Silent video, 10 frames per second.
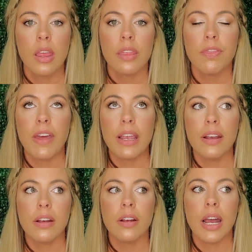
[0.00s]

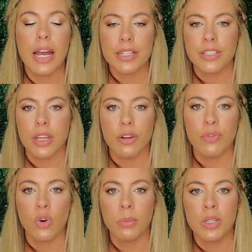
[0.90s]
their eyeshadow
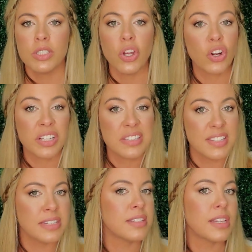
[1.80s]
formulas are
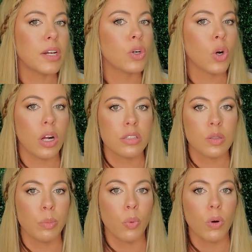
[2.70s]
consistent across
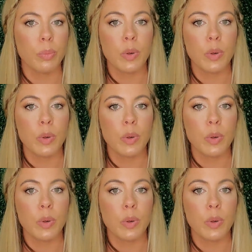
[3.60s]
the board.